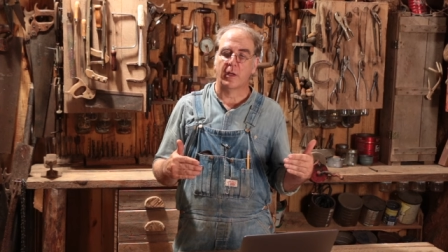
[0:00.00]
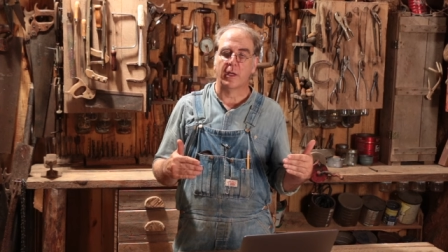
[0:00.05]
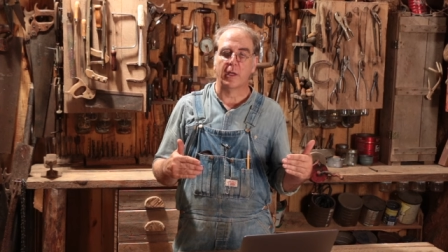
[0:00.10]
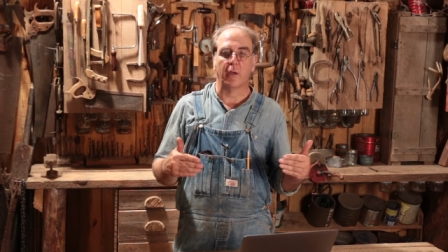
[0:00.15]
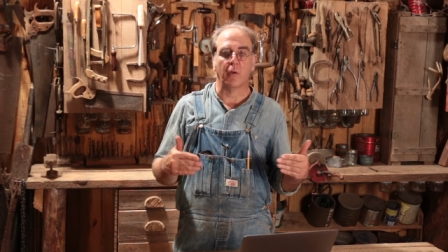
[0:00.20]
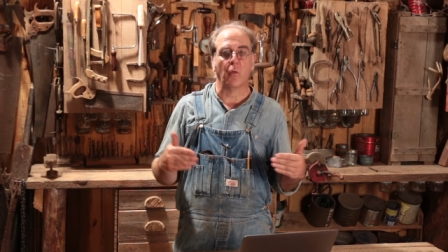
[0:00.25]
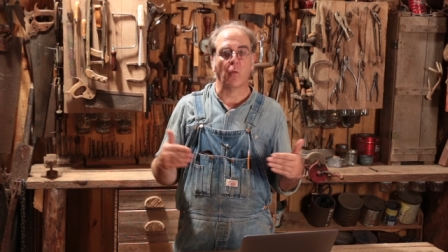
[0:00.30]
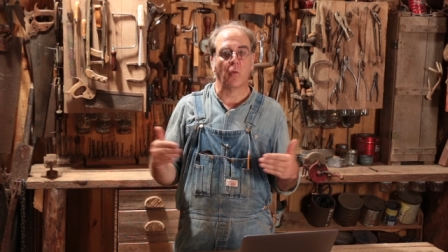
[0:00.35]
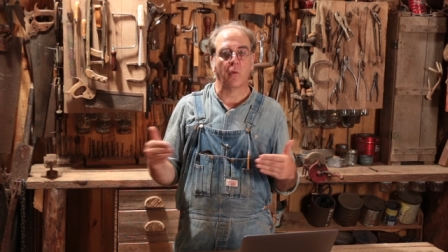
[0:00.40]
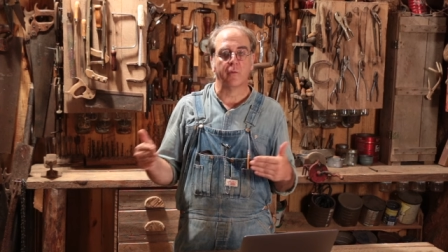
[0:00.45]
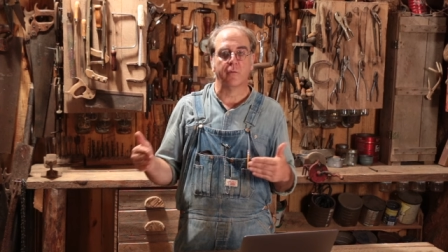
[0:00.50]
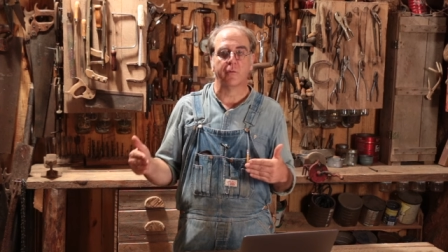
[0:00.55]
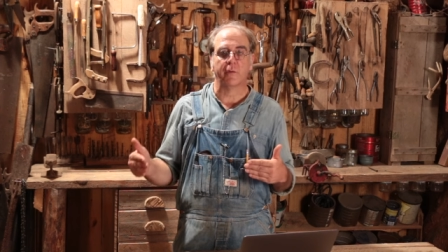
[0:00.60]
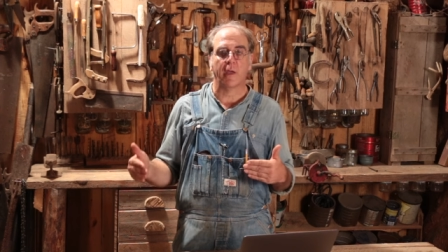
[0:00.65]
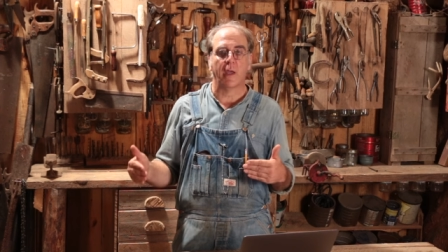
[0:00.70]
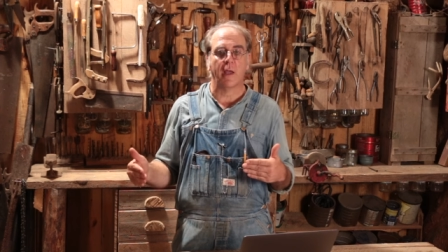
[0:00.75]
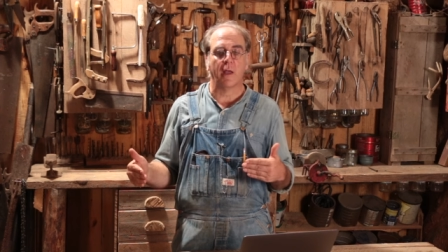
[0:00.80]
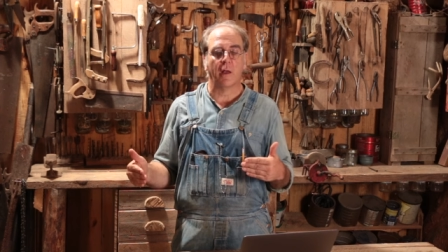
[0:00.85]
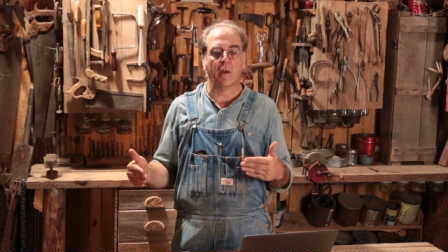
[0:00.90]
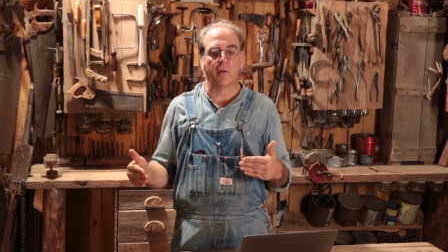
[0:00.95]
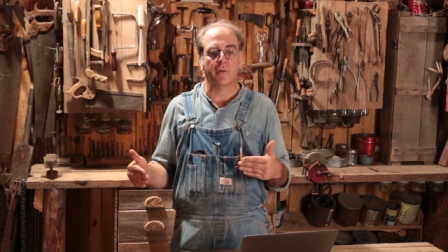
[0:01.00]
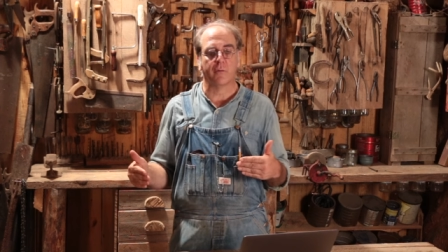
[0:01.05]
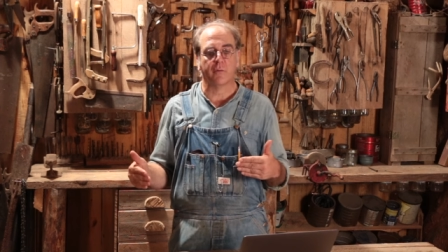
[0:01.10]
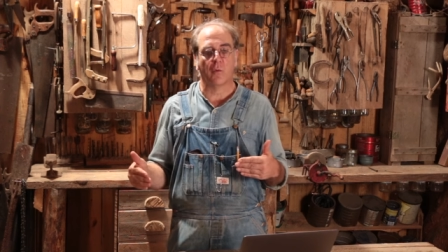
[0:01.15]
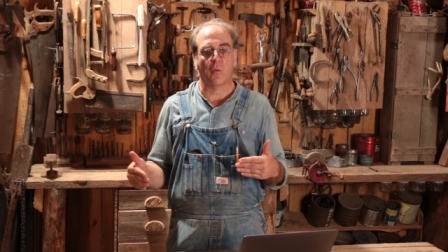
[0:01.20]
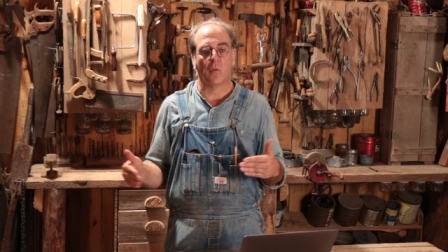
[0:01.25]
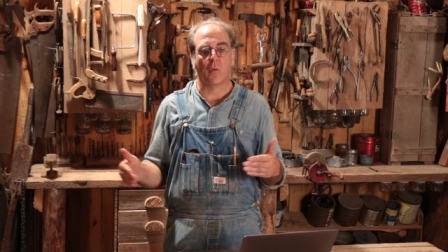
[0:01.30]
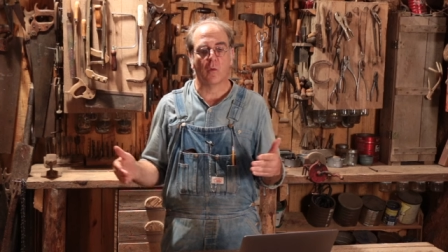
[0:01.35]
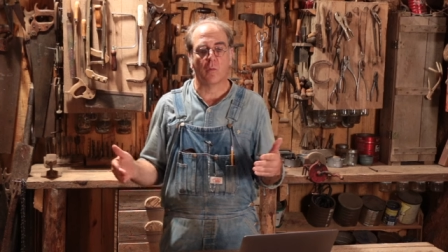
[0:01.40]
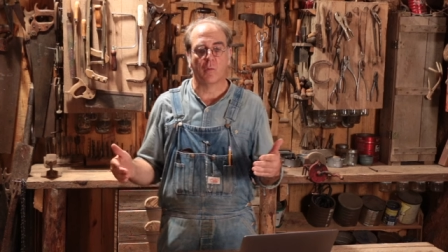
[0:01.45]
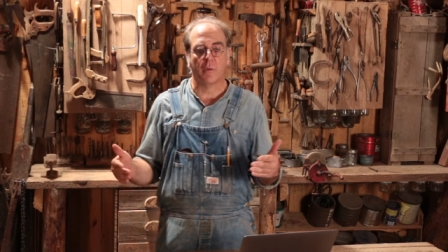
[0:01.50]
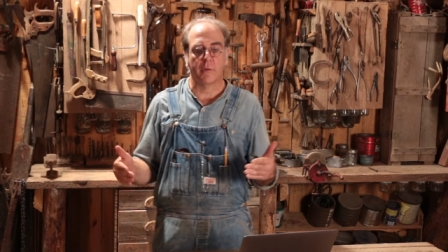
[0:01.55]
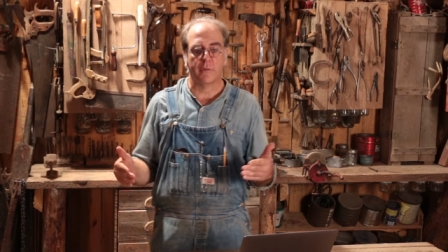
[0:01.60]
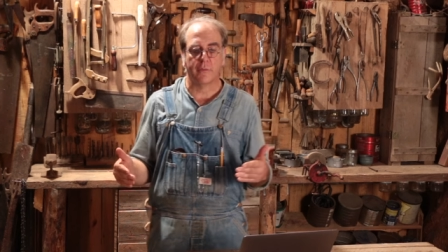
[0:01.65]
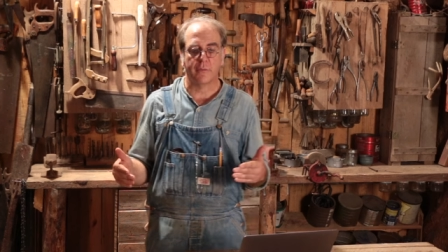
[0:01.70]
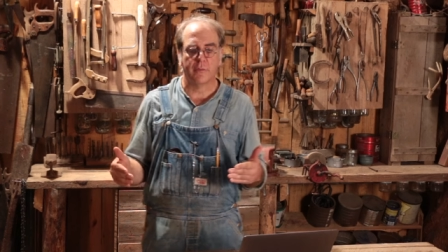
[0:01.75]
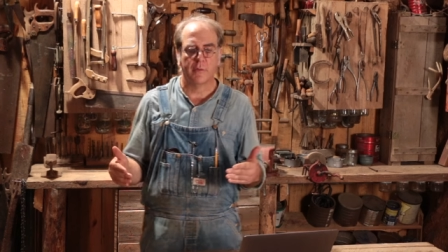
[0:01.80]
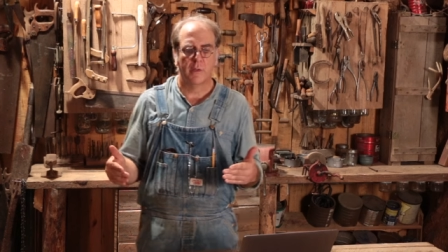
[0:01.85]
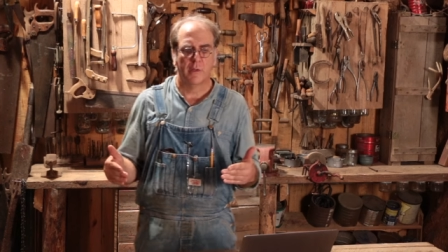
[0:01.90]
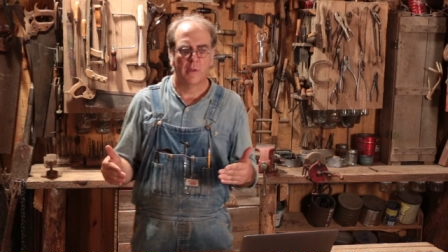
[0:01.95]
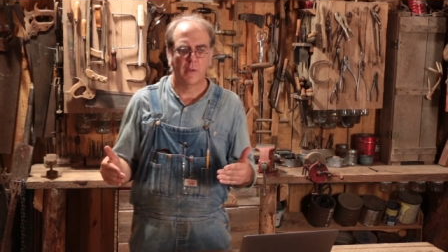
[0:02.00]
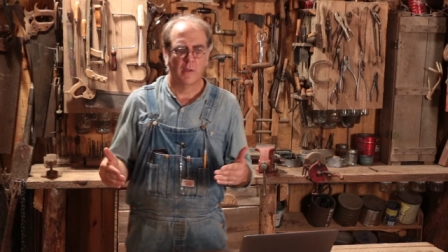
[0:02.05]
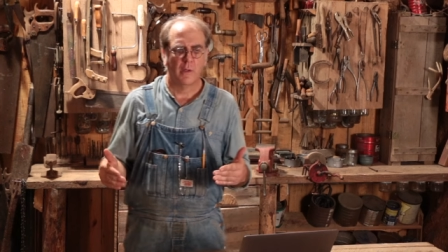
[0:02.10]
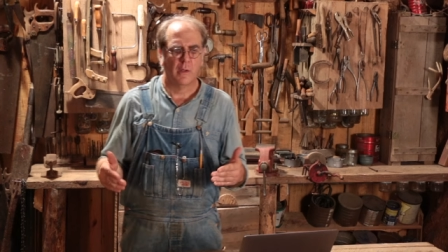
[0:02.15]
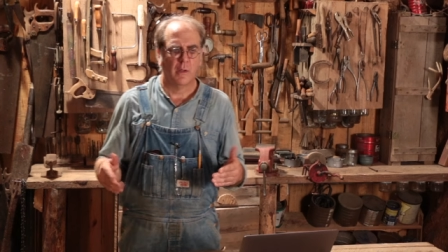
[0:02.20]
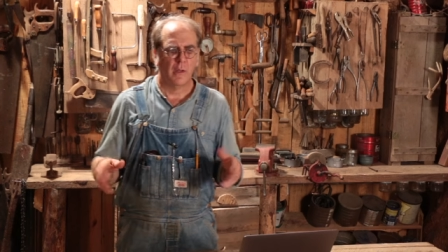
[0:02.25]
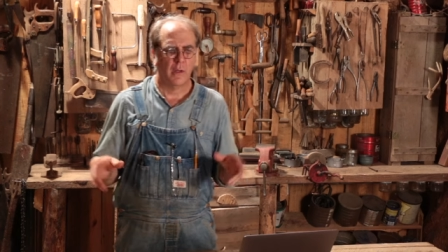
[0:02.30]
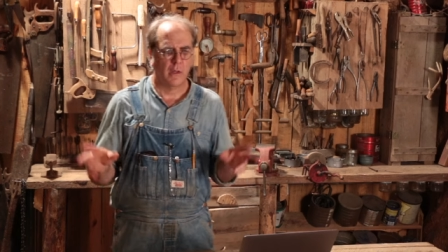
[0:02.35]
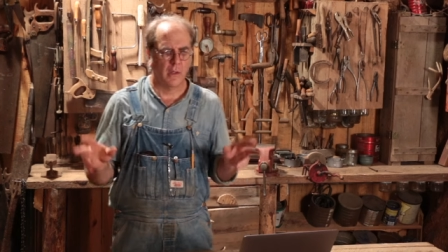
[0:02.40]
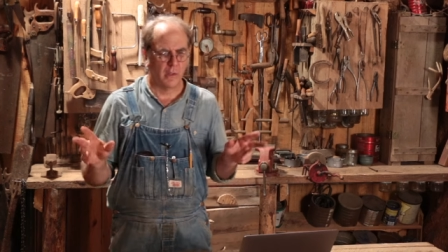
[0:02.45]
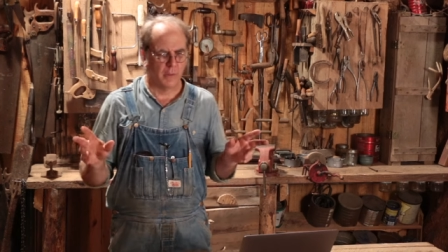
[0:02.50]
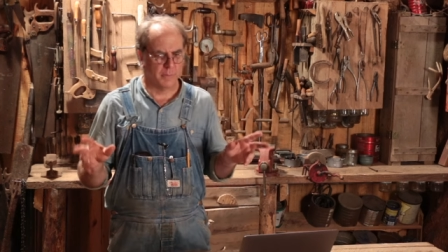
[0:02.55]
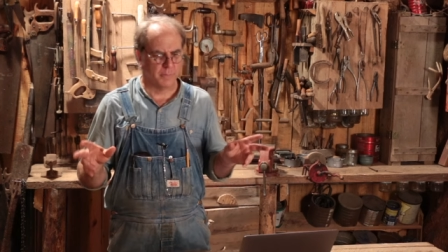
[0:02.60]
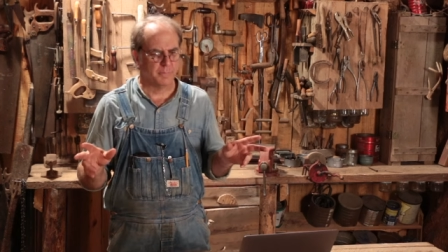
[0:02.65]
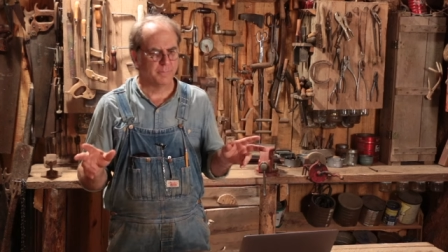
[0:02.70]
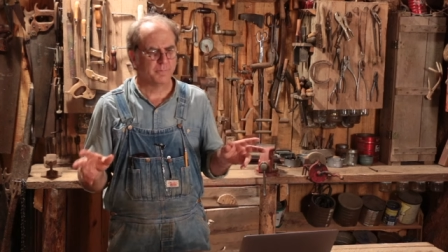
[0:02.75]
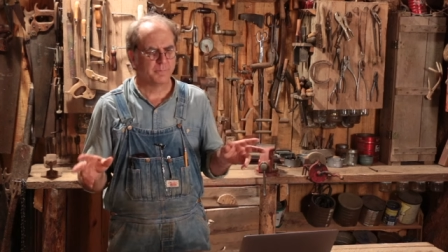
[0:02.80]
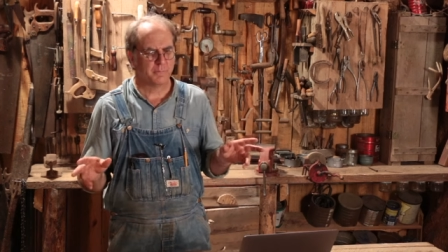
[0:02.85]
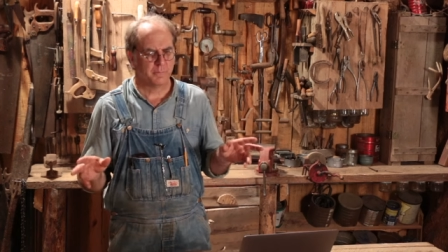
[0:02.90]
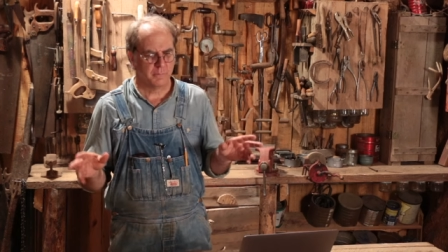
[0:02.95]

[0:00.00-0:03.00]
engorged cows or with um,